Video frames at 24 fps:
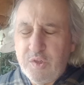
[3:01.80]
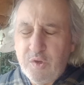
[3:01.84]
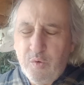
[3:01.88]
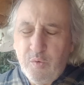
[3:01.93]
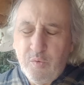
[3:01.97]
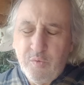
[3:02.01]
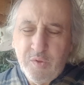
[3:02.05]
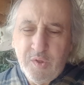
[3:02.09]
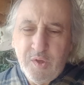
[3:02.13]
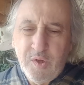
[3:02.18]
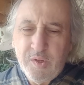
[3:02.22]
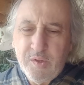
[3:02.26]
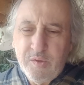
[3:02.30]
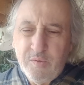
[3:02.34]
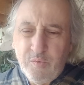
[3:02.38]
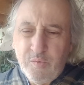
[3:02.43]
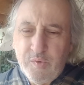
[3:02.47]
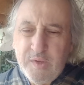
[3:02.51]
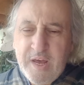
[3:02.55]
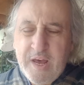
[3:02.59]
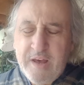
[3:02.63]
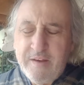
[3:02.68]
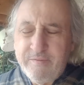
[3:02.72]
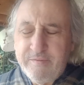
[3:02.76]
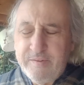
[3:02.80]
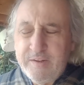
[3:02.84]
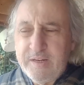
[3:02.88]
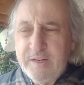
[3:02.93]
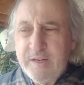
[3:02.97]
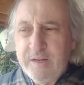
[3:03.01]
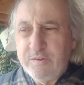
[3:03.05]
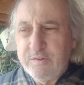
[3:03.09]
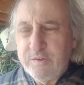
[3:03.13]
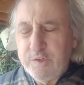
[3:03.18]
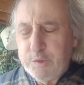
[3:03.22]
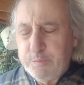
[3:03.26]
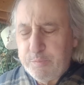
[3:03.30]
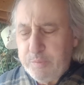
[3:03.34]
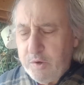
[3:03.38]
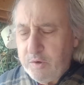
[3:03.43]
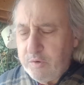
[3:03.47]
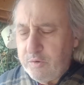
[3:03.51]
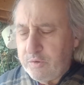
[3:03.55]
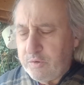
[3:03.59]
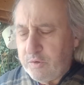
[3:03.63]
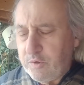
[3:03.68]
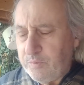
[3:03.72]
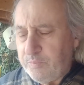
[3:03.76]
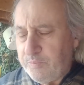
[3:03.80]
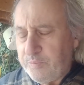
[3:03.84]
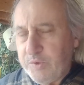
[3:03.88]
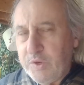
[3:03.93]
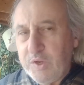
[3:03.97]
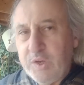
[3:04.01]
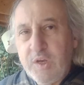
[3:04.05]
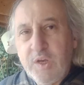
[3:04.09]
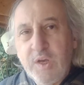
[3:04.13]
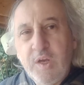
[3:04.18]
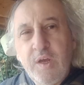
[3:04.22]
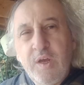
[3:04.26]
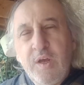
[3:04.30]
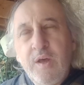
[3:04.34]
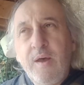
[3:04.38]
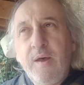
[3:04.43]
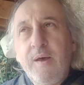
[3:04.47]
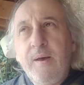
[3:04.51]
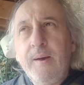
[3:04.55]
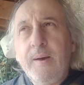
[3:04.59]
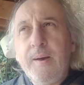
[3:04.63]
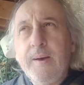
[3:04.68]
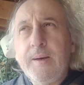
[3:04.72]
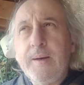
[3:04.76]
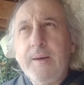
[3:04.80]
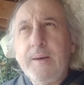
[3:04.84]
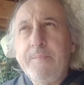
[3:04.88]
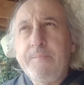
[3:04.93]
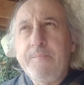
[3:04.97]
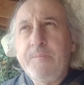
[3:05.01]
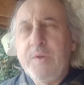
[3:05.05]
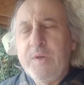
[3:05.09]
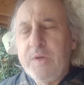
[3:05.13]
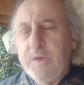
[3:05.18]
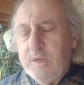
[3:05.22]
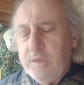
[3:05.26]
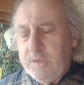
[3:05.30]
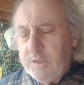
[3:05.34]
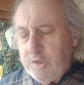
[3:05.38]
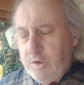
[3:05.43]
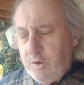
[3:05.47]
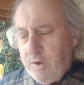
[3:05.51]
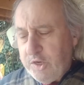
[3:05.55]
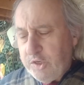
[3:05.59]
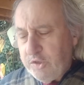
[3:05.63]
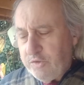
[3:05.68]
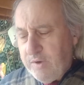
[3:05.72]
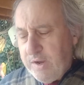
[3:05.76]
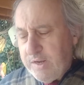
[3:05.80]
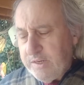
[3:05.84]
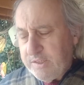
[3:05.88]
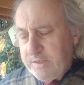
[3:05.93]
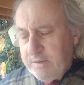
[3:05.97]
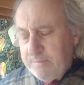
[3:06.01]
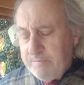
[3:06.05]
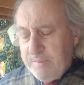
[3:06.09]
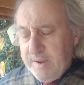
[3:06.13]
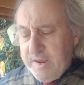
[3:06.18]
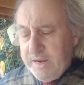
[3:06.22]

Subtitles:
that we have at our disposal. So I tried to